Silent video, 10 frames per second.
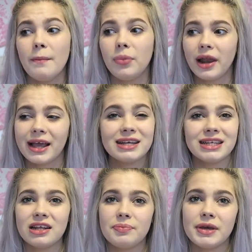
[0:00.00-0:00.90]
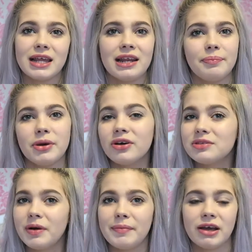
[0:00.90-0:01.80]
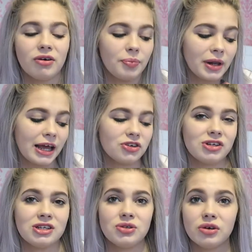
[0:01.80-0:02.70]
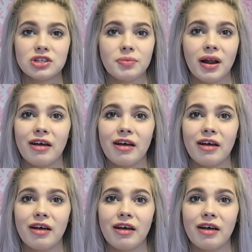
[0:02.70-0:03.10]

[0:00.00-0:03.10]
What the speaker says: But like I said at the beginning, because my makeup collection is so small,